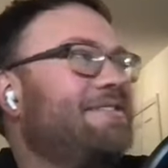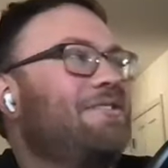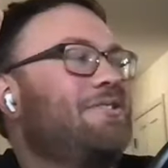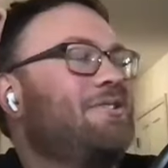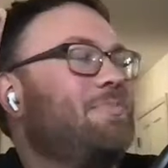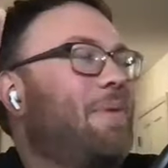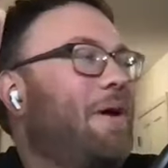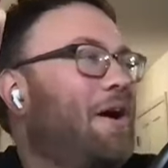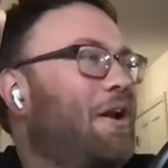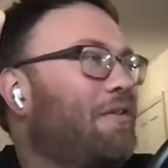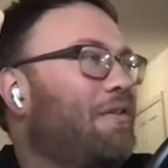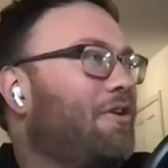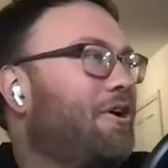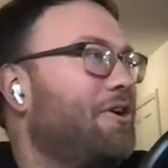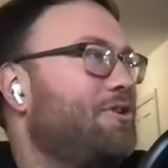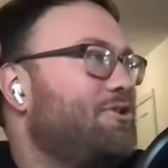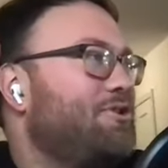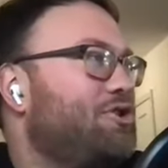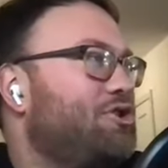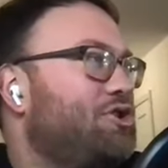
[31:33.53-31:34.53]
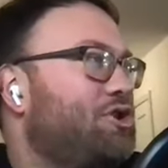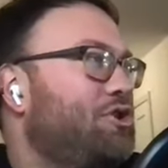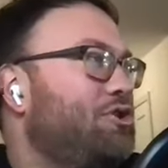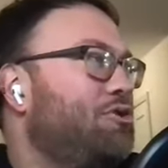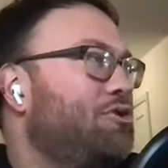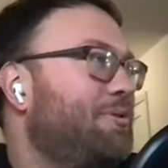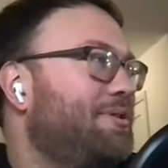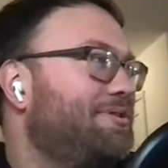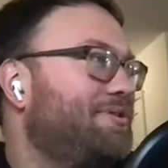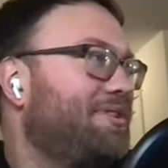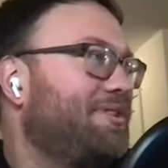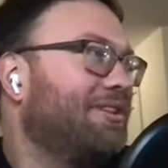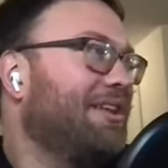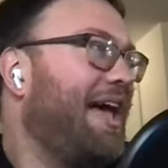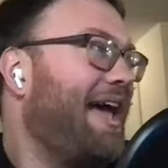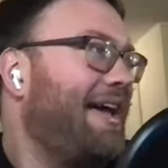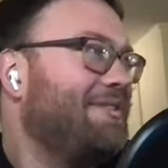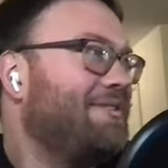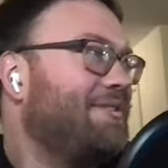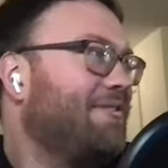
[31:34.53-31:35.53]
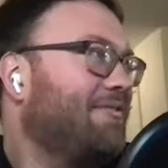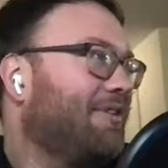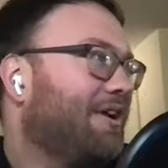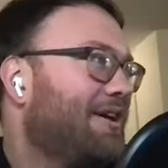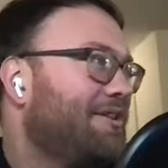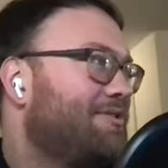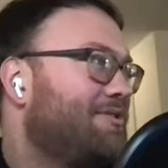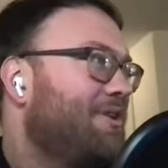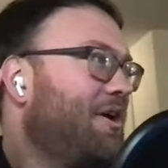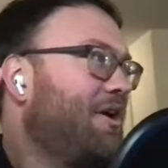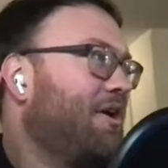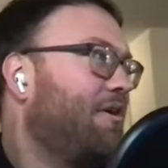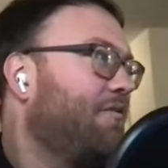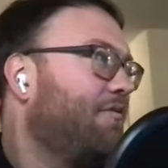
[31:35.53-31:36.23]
the Spider-Verse. 2 is The Last of Us.